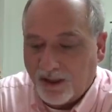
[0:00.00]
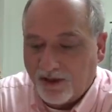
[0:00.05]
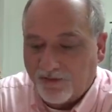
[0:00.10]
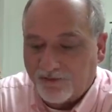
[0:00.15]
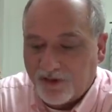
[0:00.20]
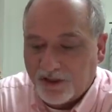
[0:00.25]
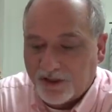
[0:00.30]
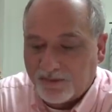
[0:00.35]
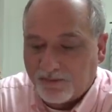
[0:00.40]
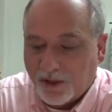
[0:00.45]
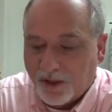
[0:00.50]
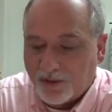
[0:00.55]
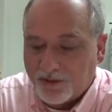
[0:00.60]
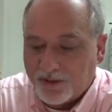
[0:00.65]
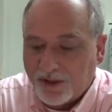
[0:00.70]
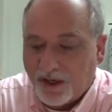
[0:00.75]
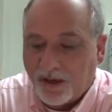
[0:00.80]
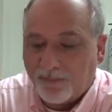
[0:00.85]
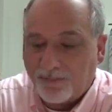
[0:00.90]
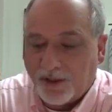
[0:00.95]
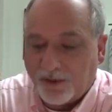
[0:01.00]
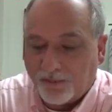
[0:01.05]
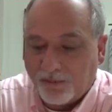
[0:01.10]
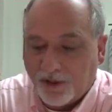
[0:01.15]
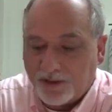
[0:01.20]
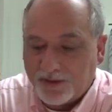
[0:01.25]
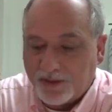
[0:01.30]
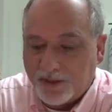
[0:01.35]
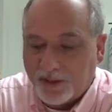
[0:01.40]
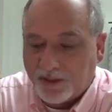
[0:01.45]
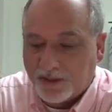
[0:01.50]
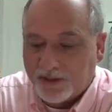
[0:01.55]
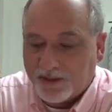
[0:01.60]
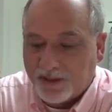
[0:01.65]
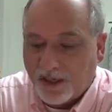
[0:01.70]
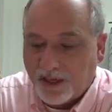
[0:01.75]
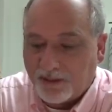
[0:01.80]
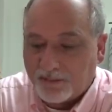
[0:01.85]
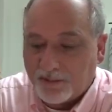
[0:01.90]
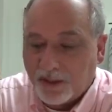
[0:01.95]
If this blows up, it runs the
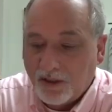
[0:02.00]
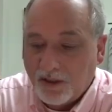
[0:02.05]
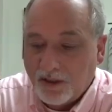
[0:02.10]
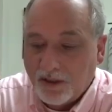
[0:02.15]
except.